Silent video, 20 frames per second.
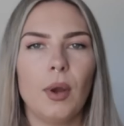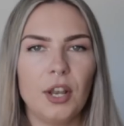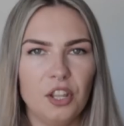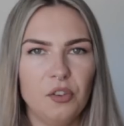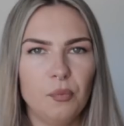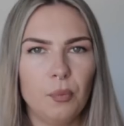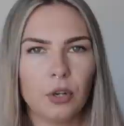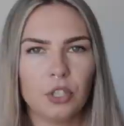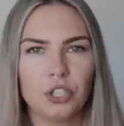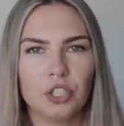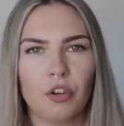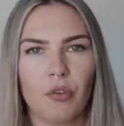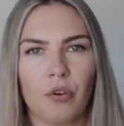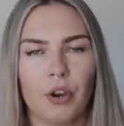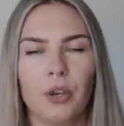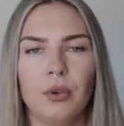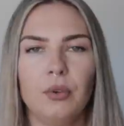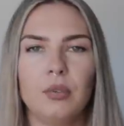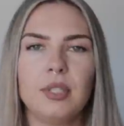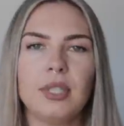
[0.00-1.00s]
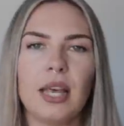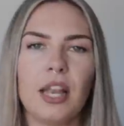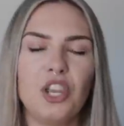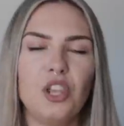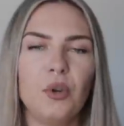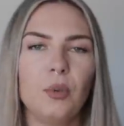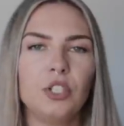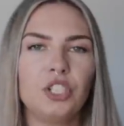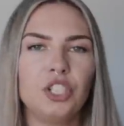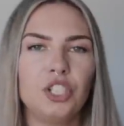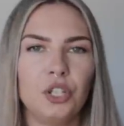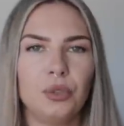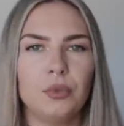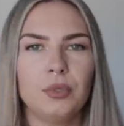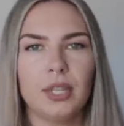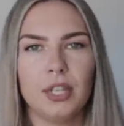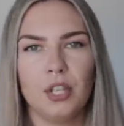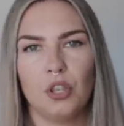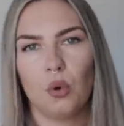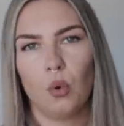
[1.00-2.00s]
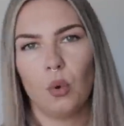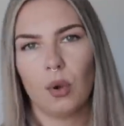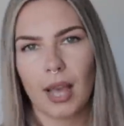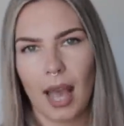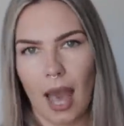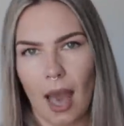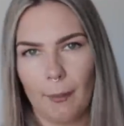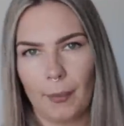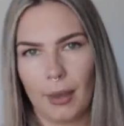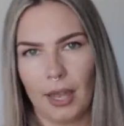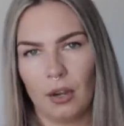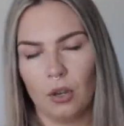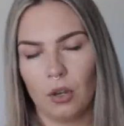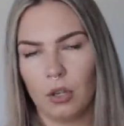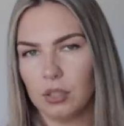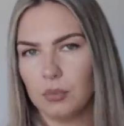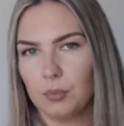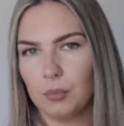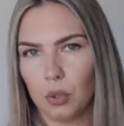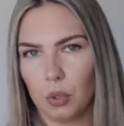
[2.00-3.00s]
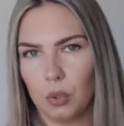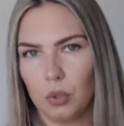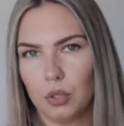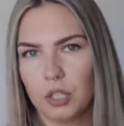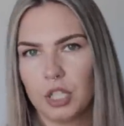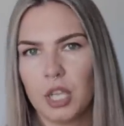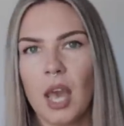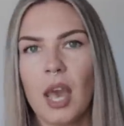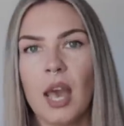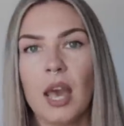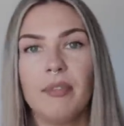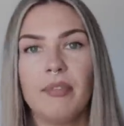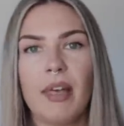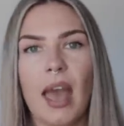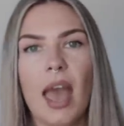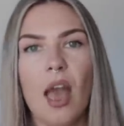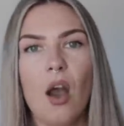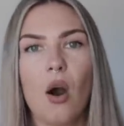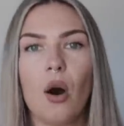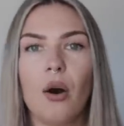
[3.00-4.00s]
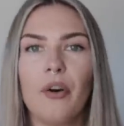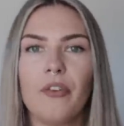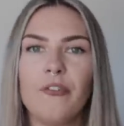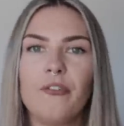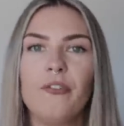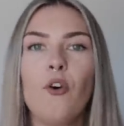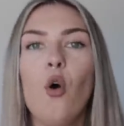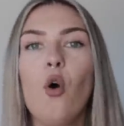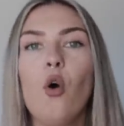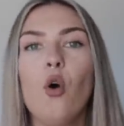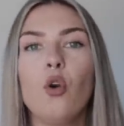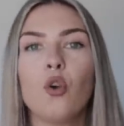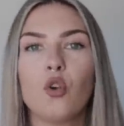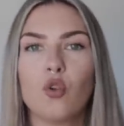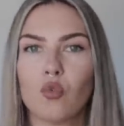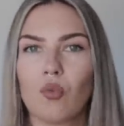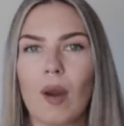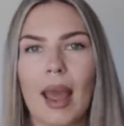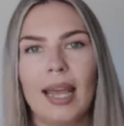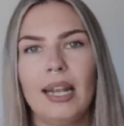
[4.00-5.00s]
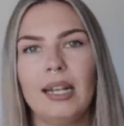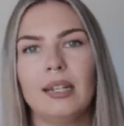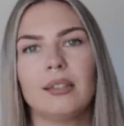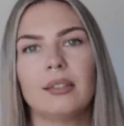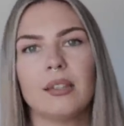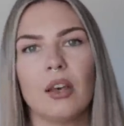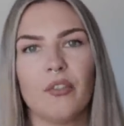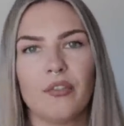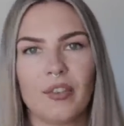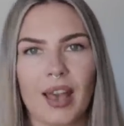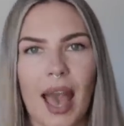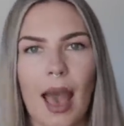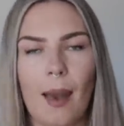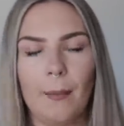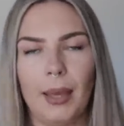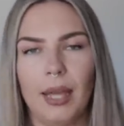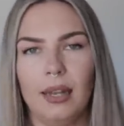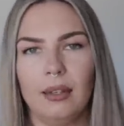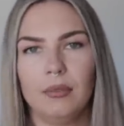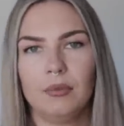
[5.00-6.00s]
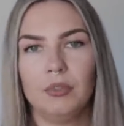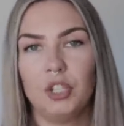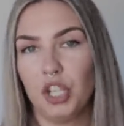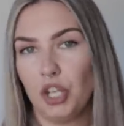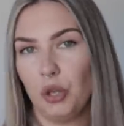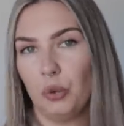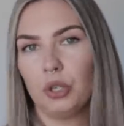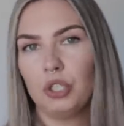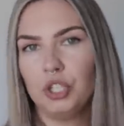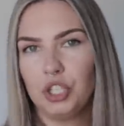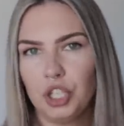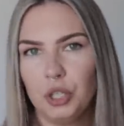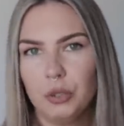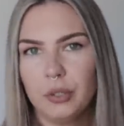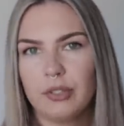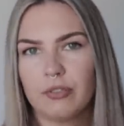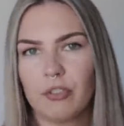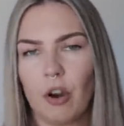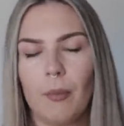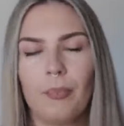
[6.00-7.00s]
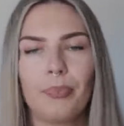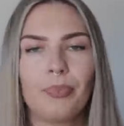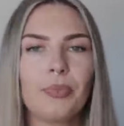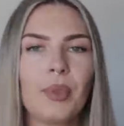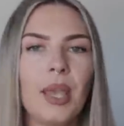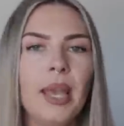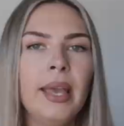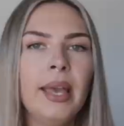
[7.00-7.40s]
when you've booked your cruise and you are choosing your cabin on board, there are four grades of cabin that you can choose from.